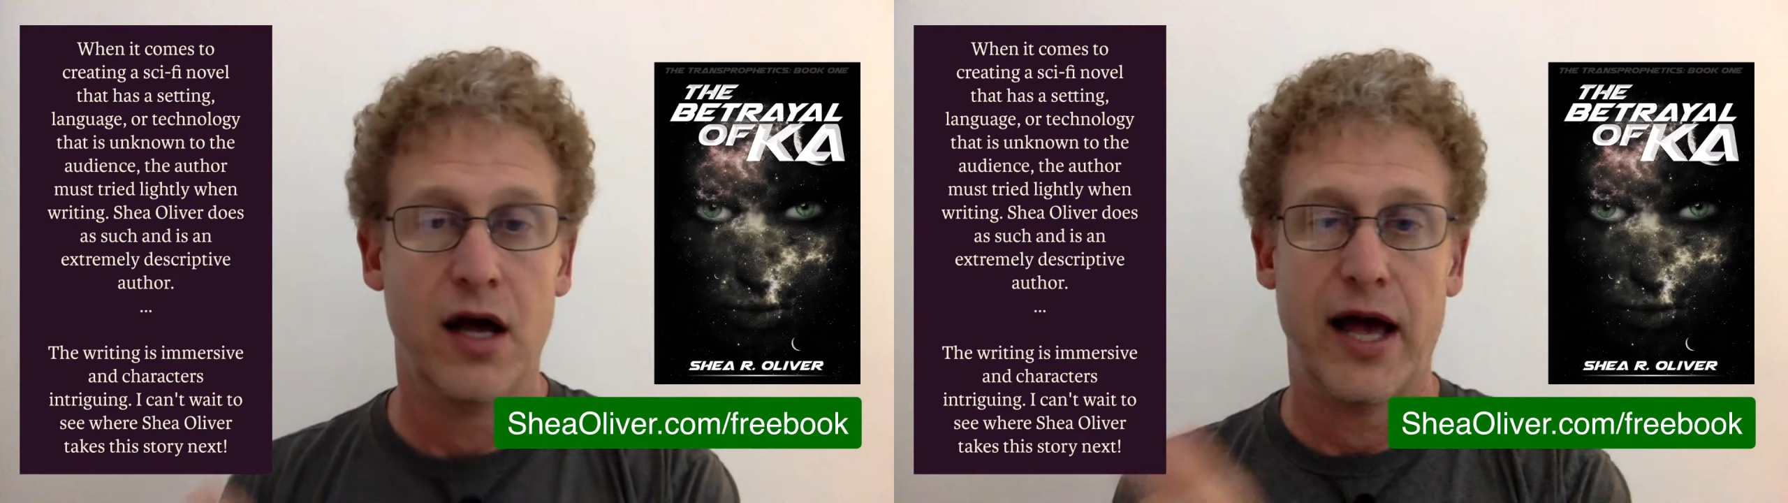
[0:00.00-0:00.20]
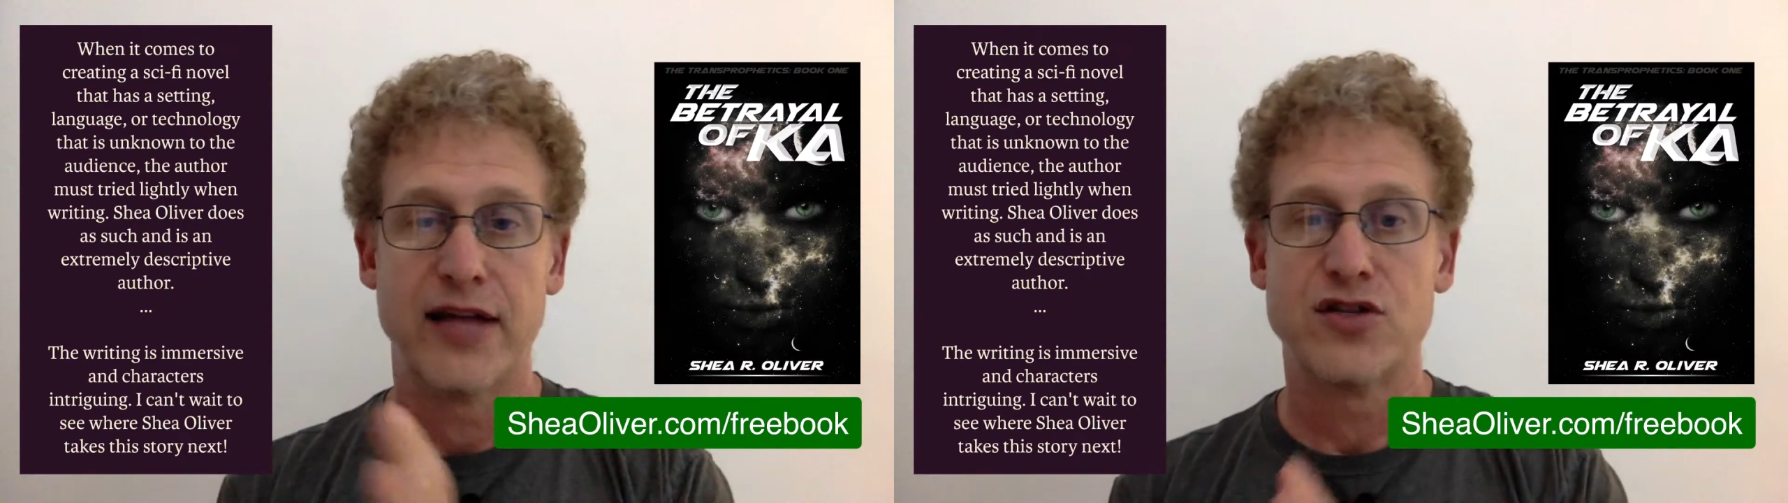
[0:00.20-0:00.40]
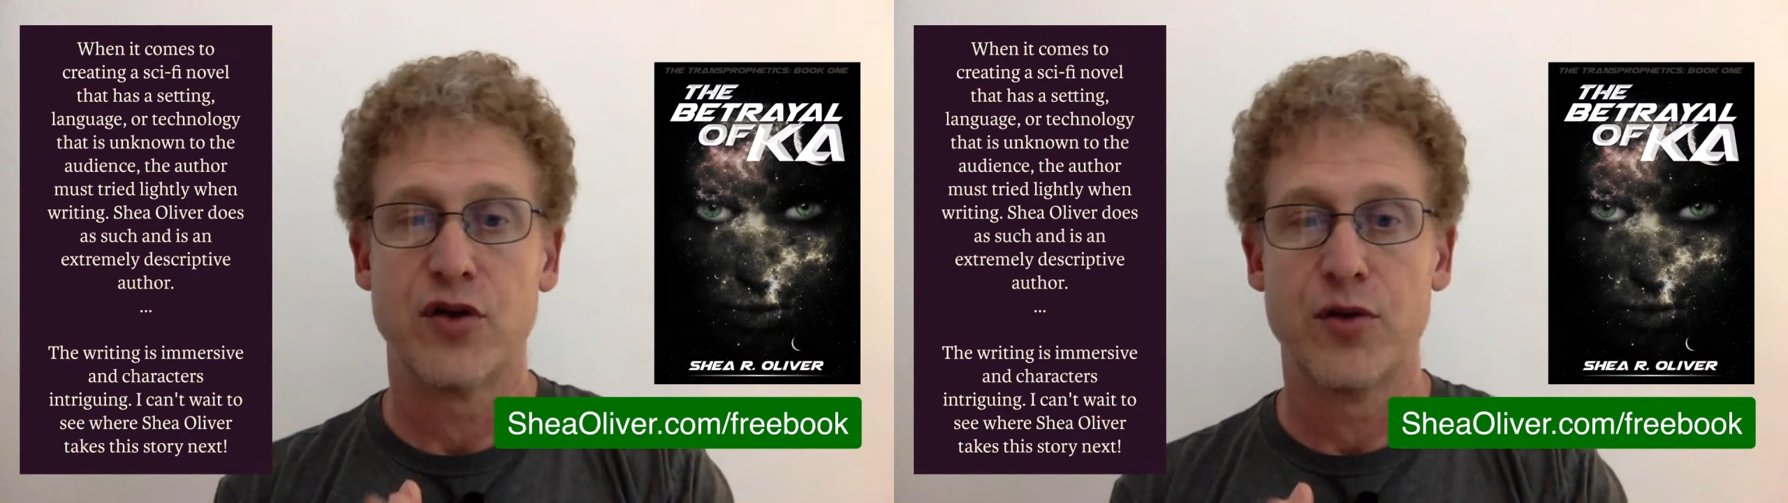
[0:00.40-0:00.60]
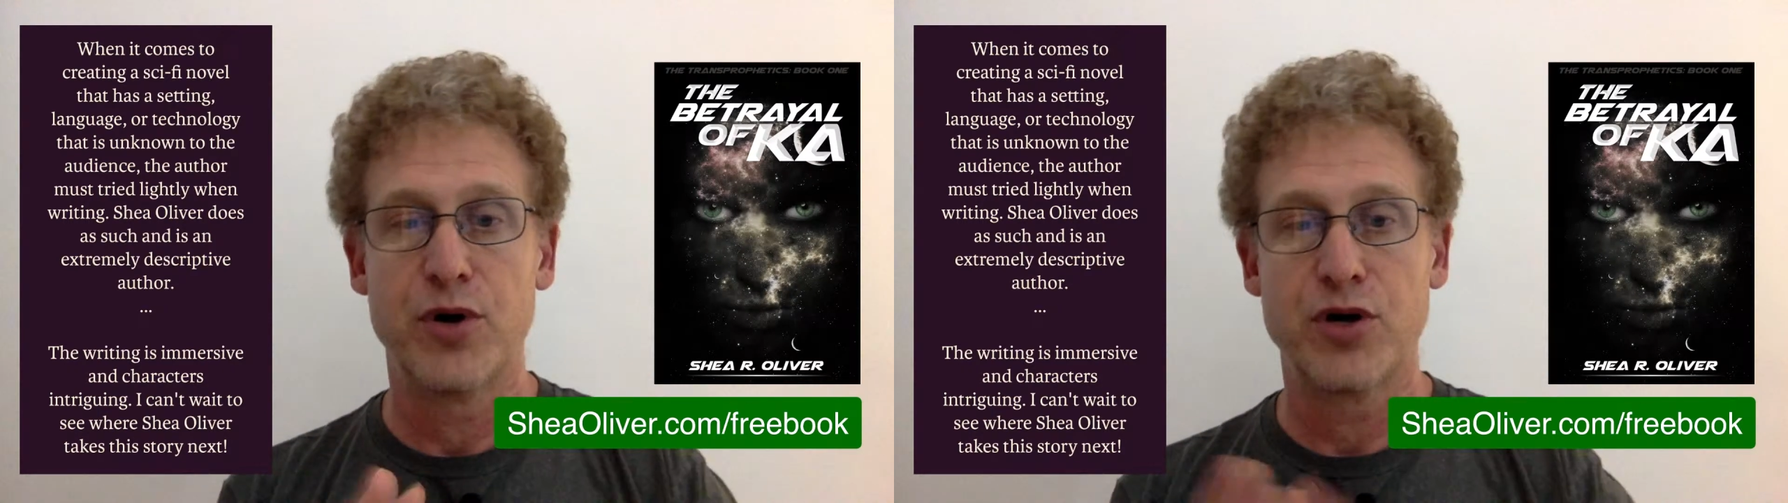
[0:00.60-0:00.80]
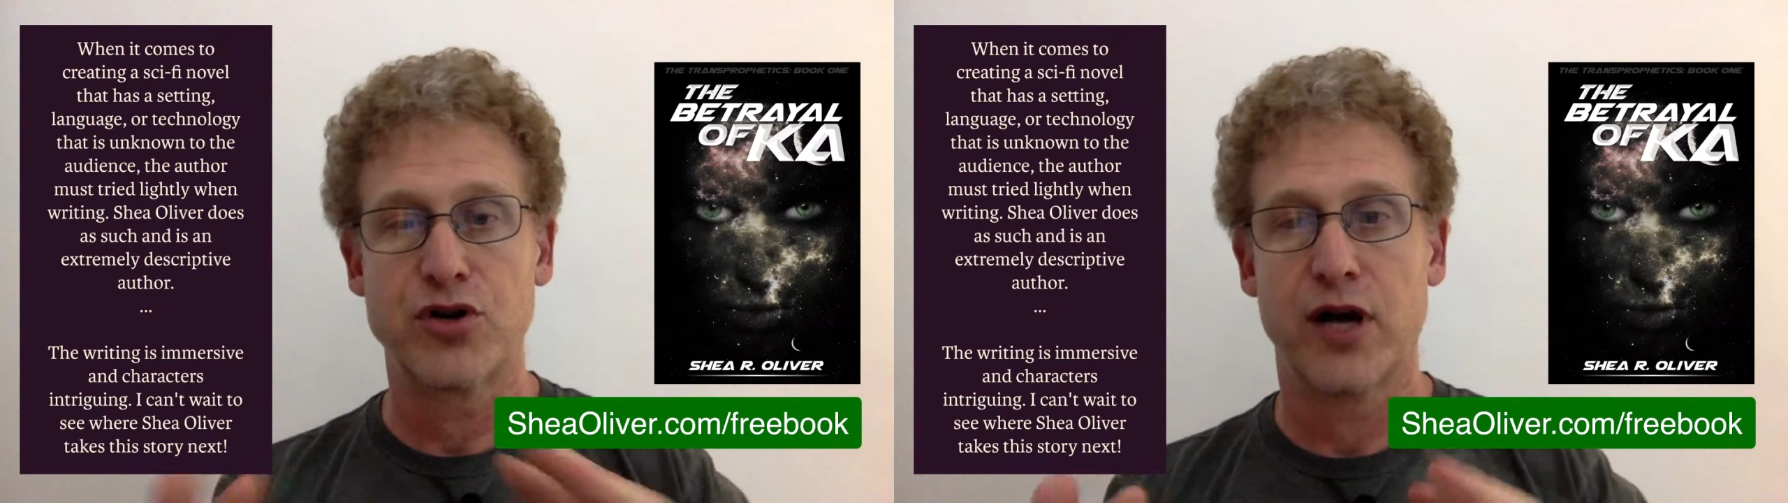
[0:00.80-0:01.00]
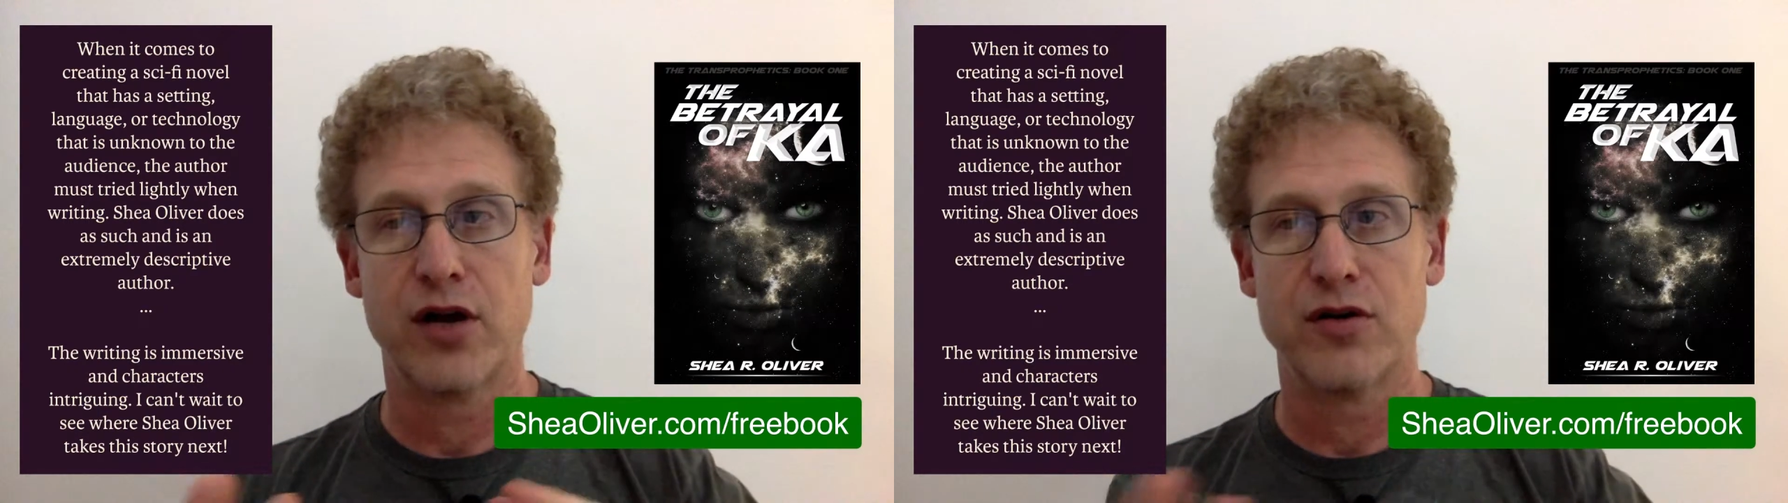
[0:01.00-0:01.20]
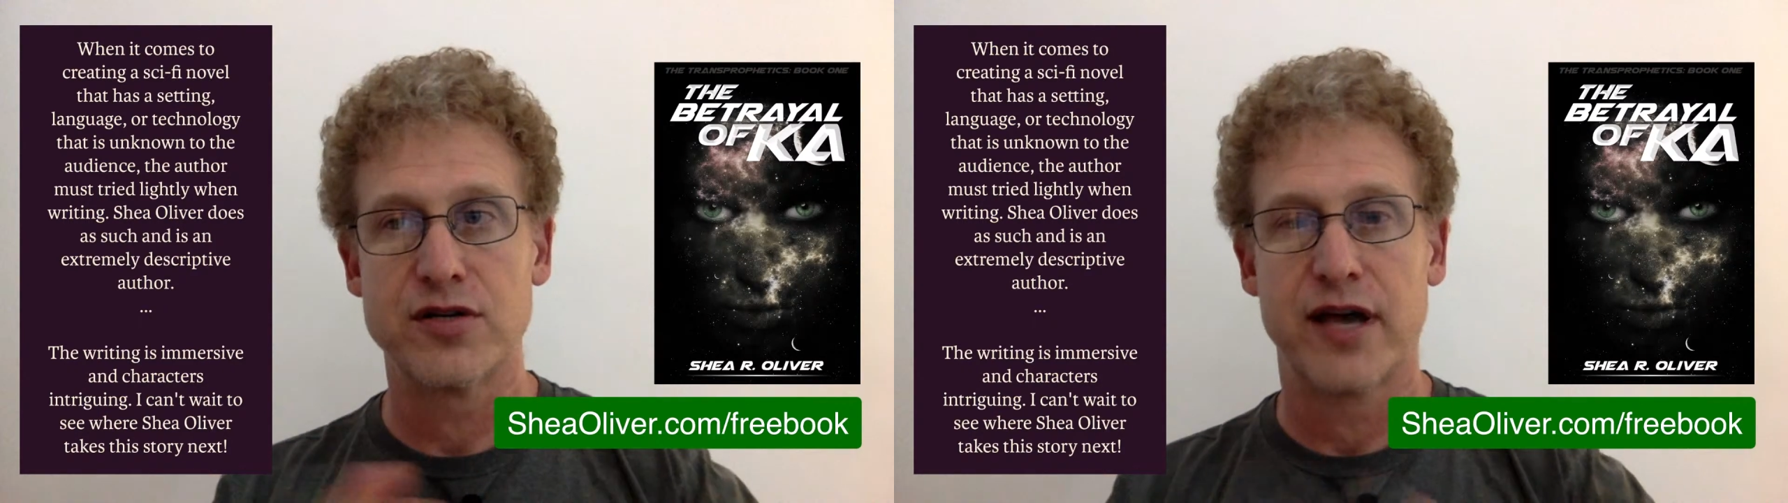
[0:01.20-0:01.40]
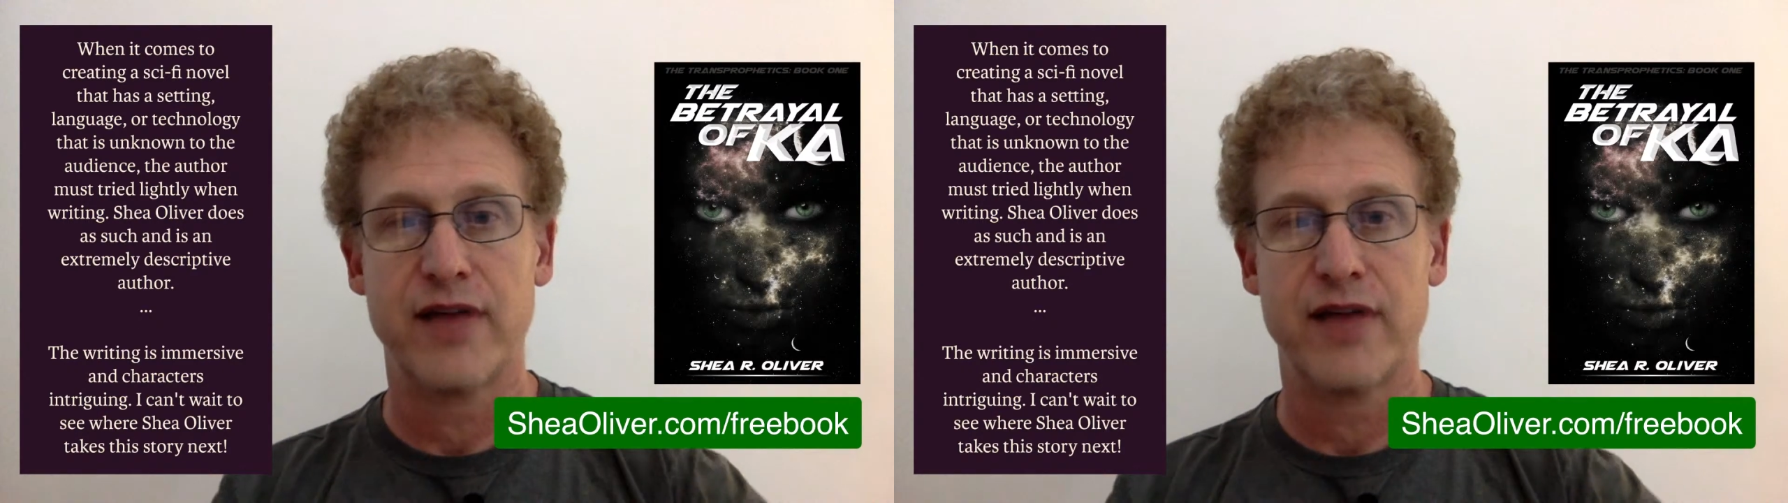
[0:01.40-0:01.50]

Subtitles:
And so the book trailer is kind